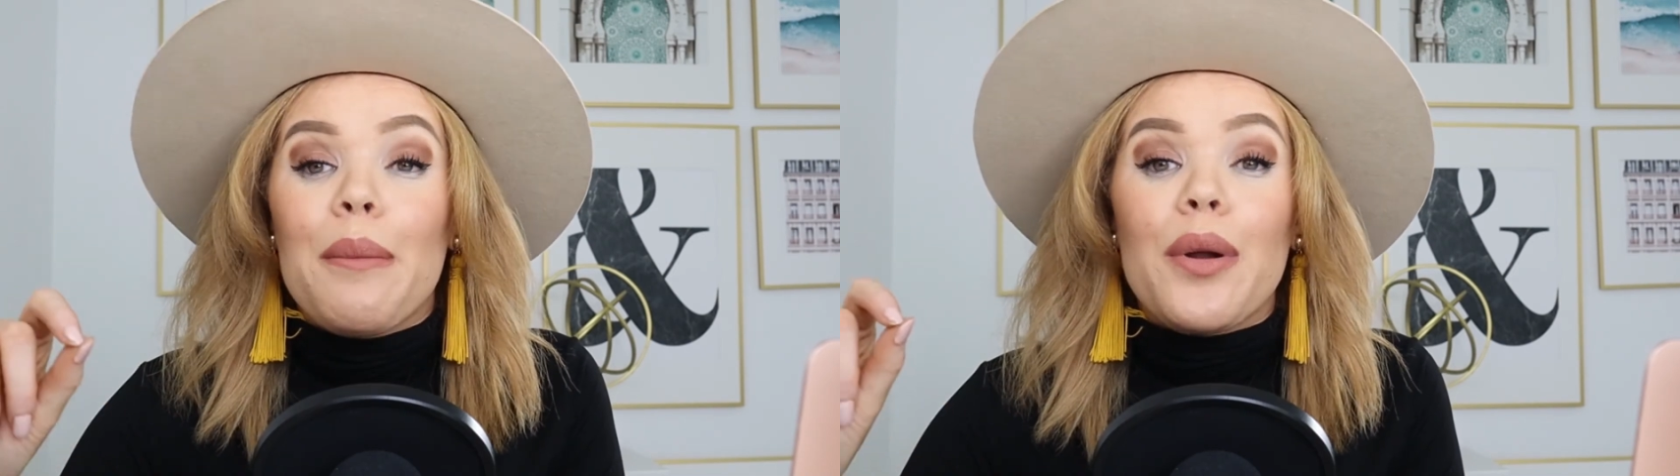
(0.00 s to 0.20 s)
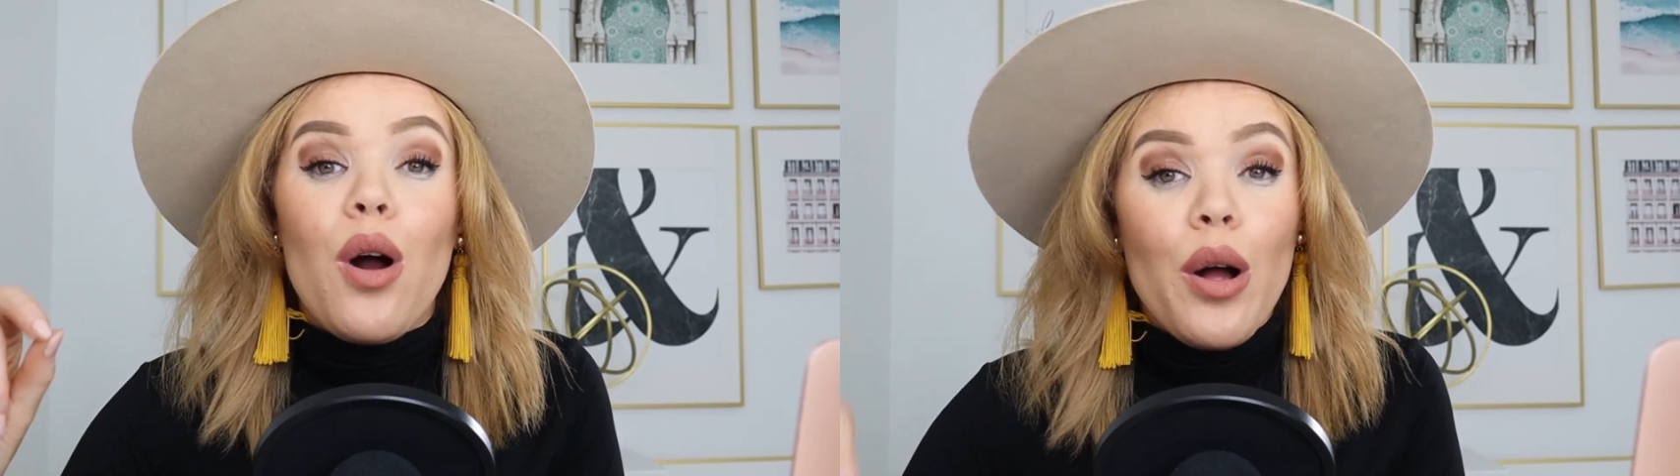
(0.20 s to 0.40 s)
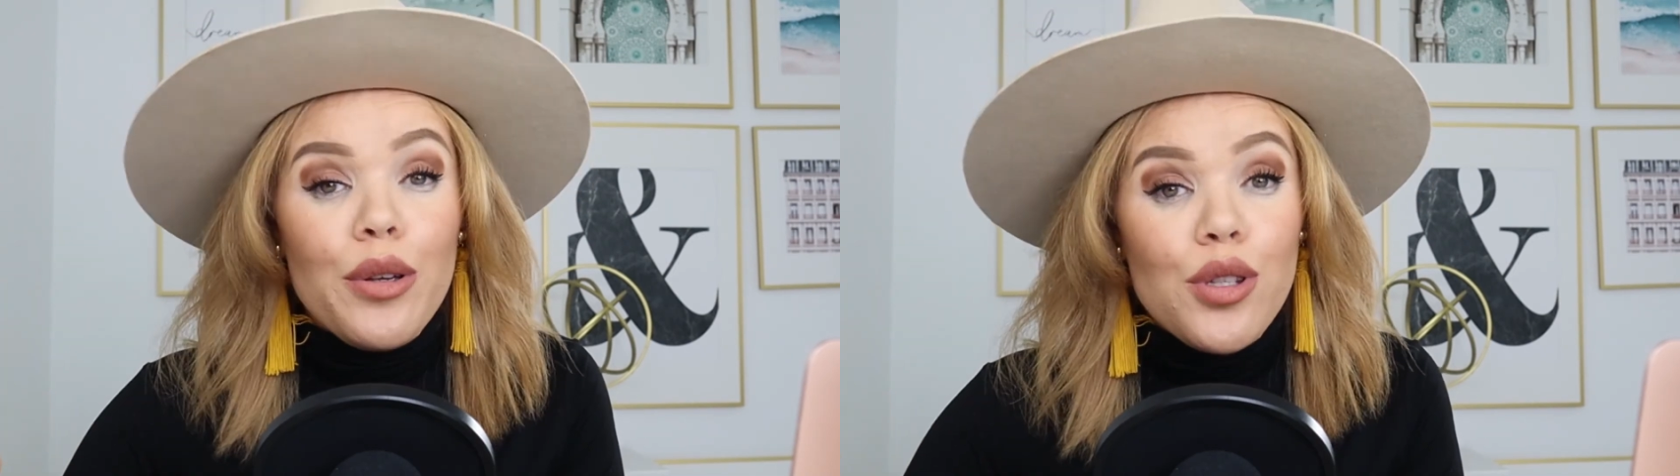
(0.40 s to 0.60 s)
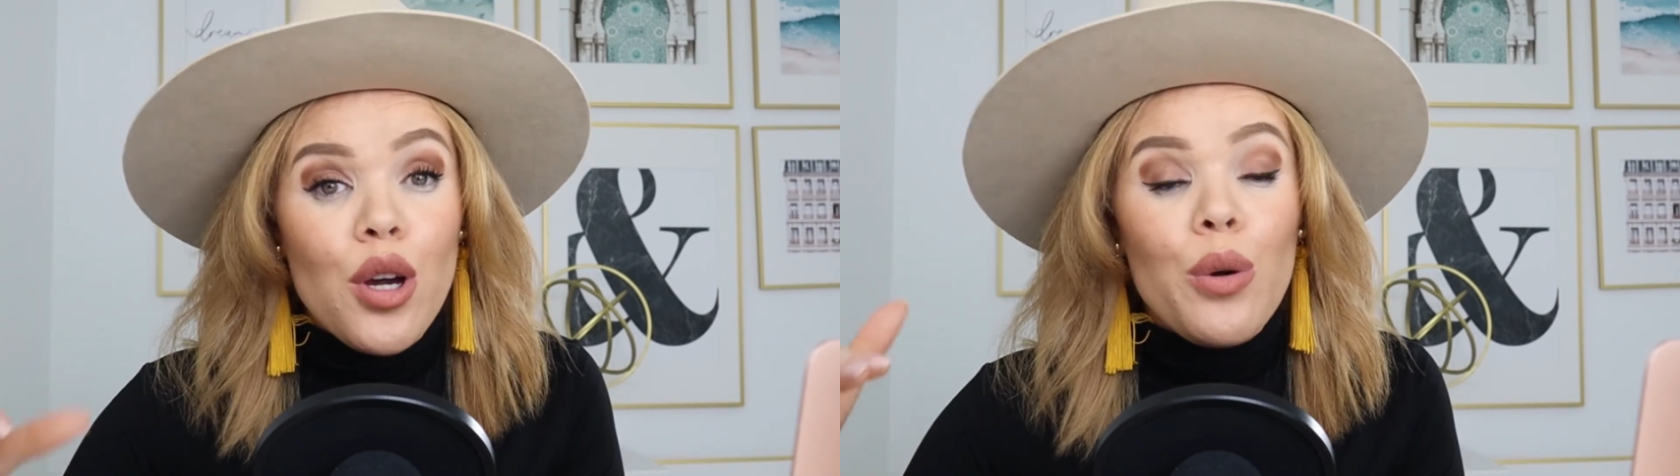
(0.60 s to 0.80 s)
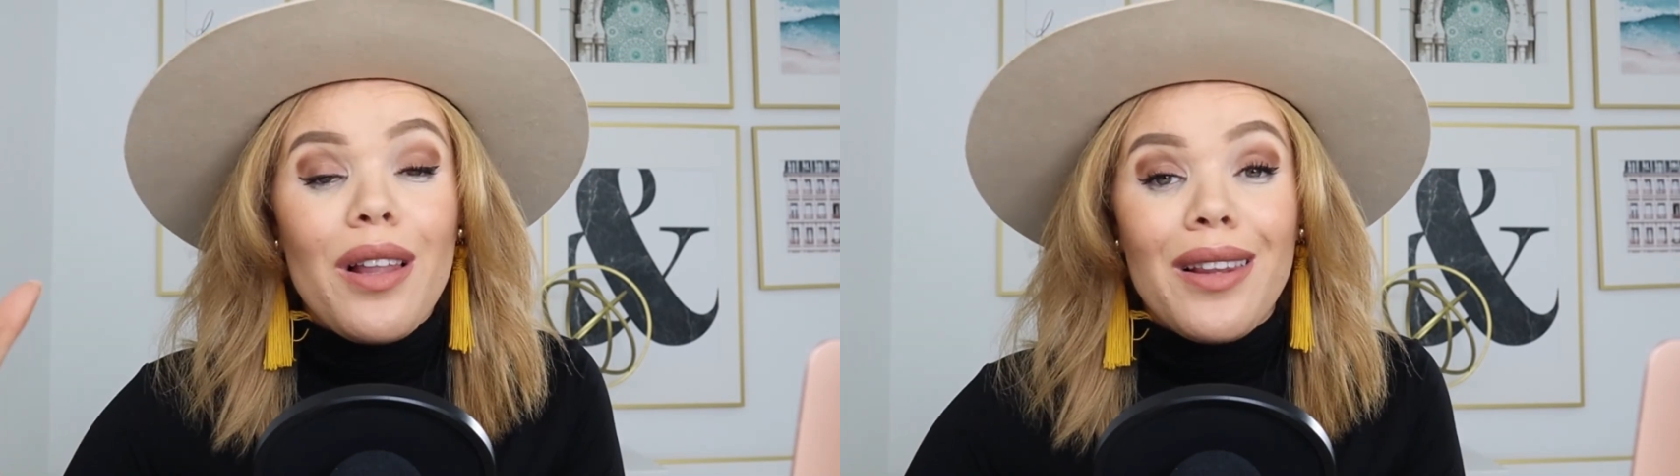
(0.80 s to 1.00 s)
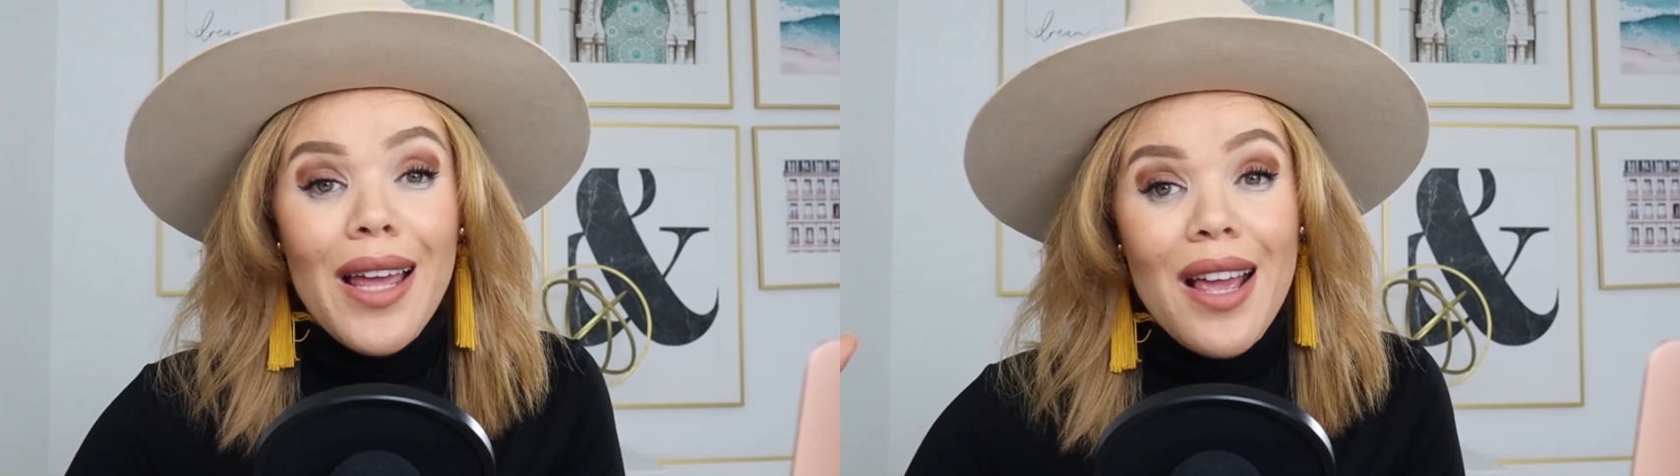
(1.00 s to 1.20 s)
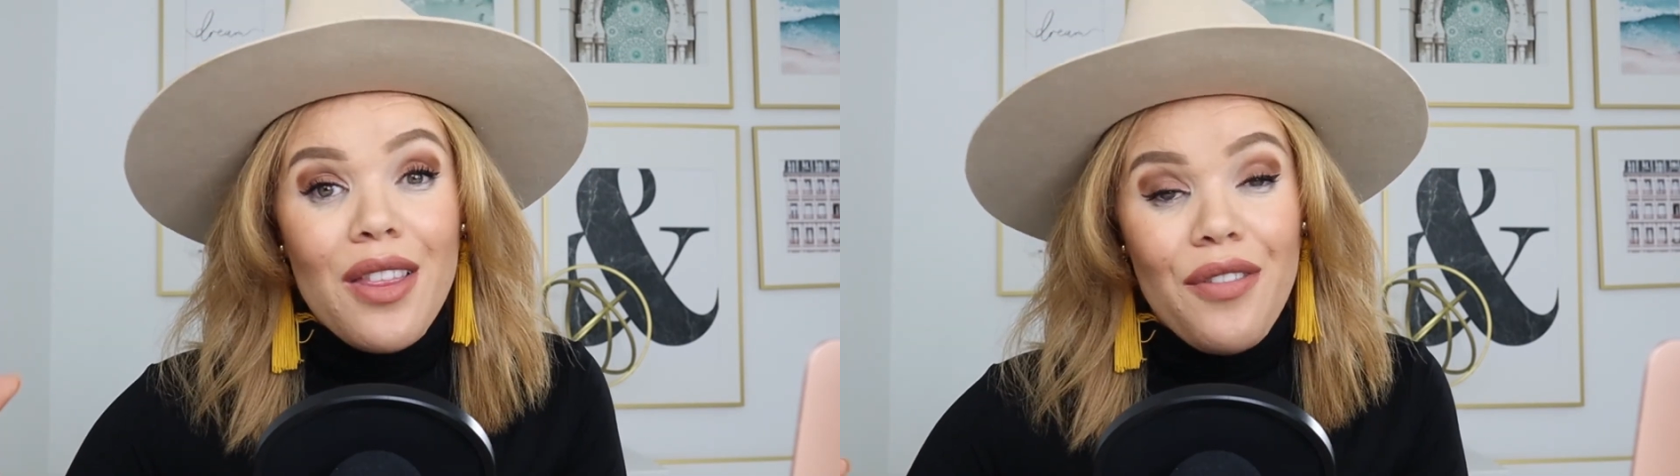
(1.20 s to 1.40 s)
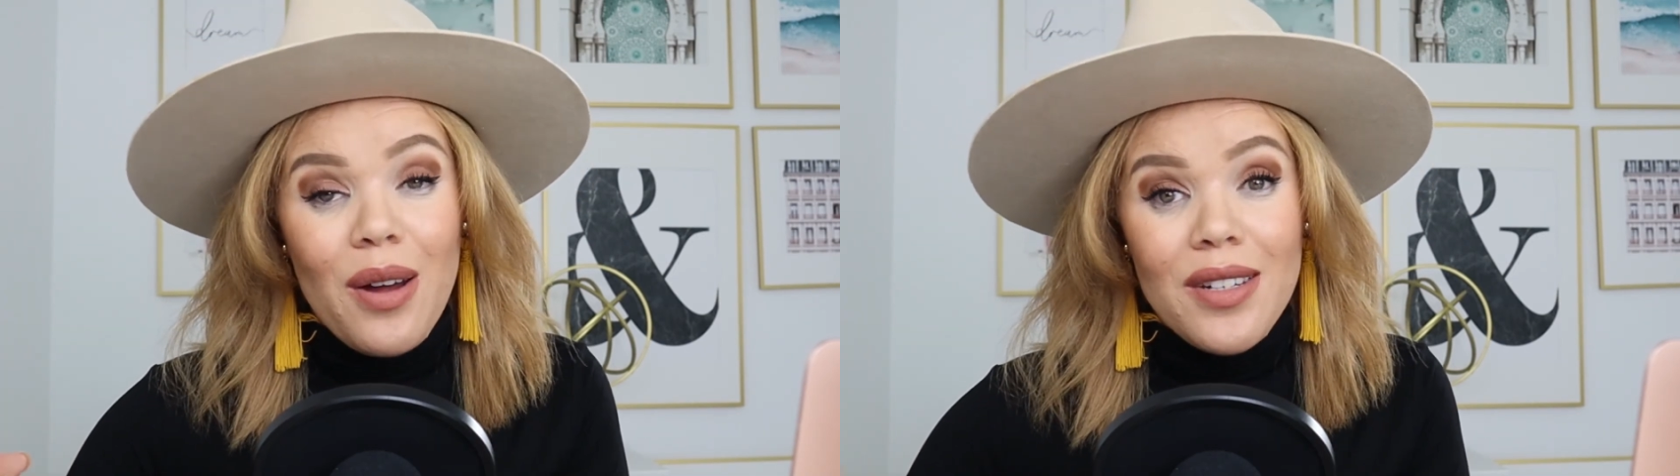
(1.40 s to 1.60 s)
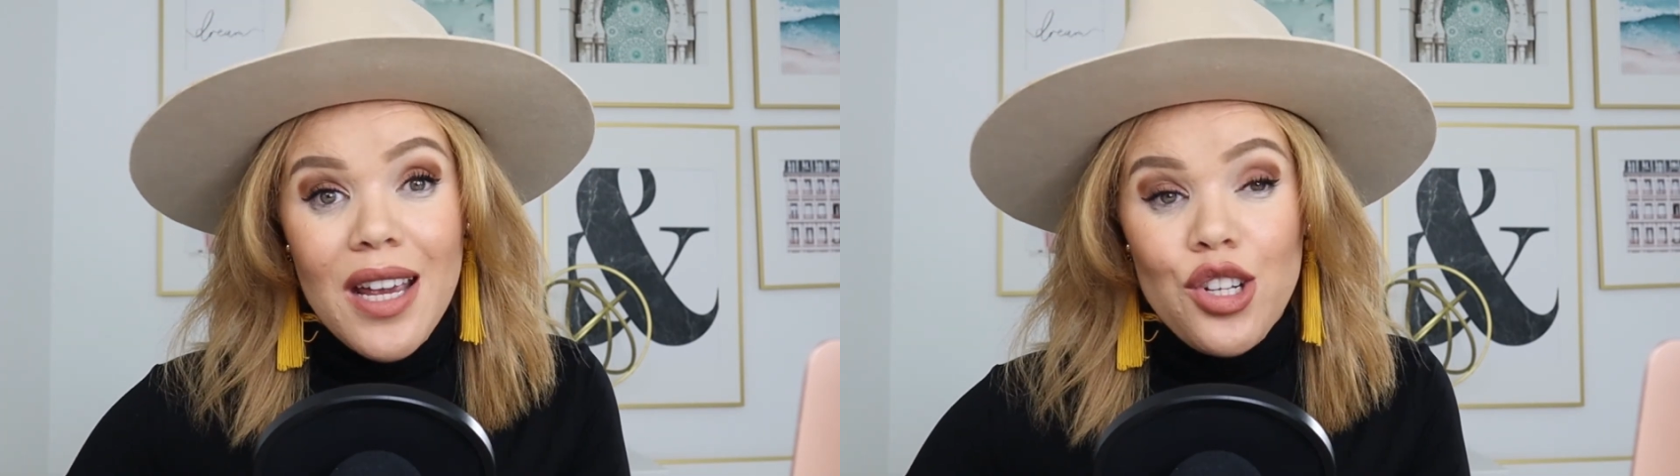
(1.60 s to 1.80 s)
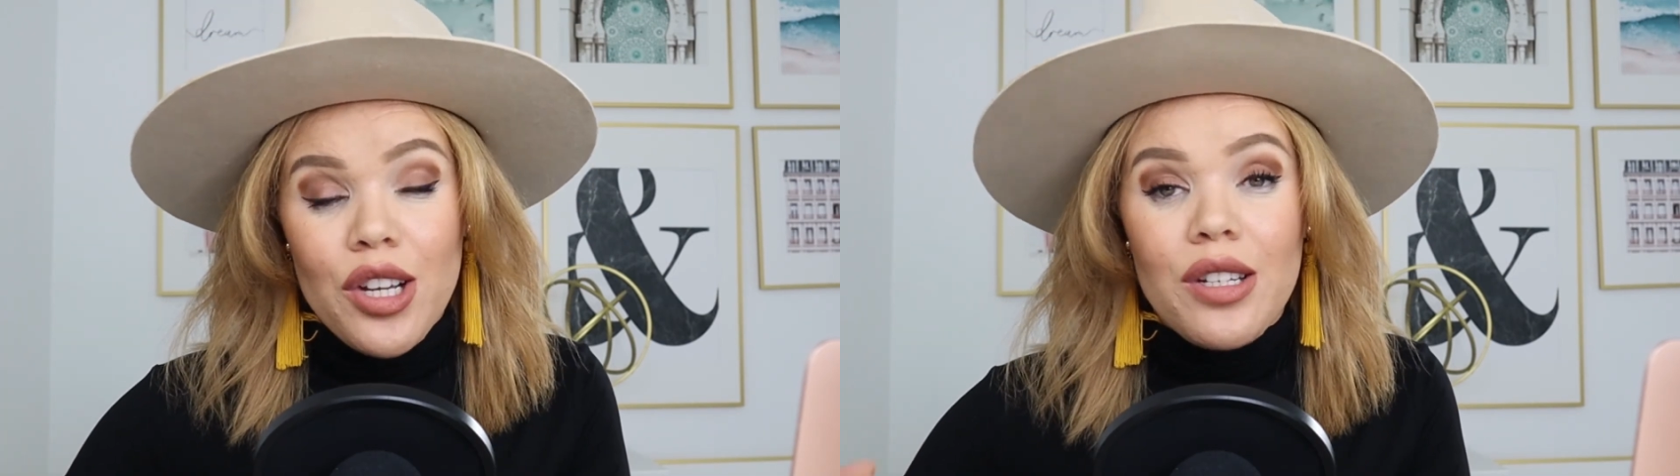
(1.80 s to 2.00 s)
but also laying the
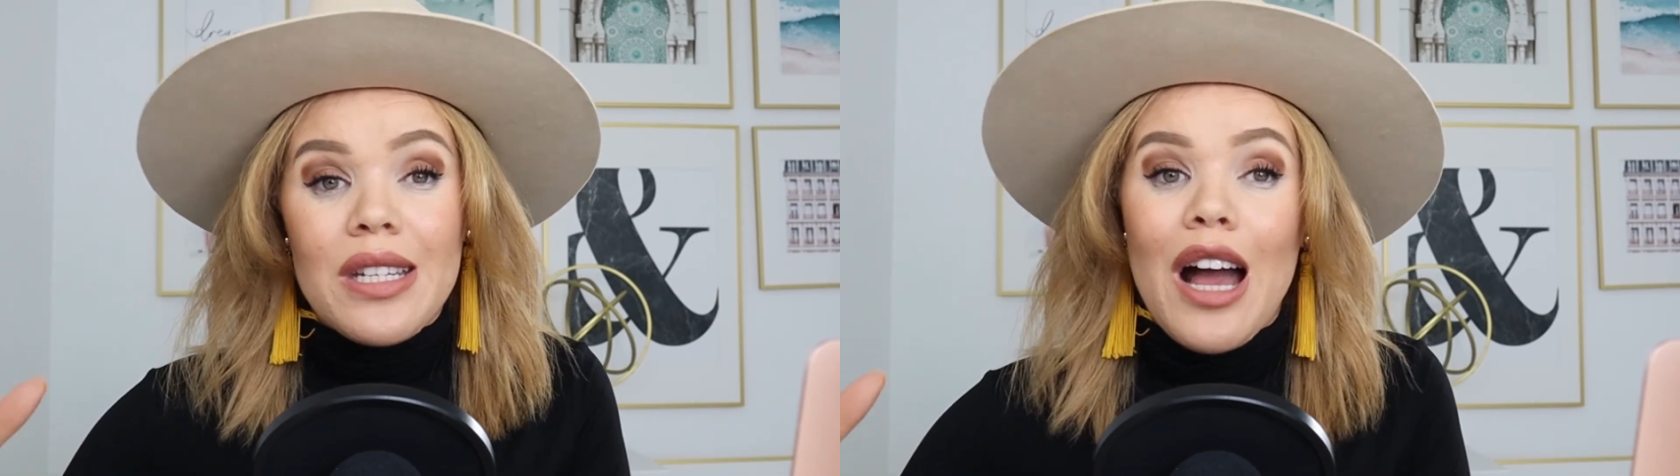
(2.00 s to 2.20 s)
foundation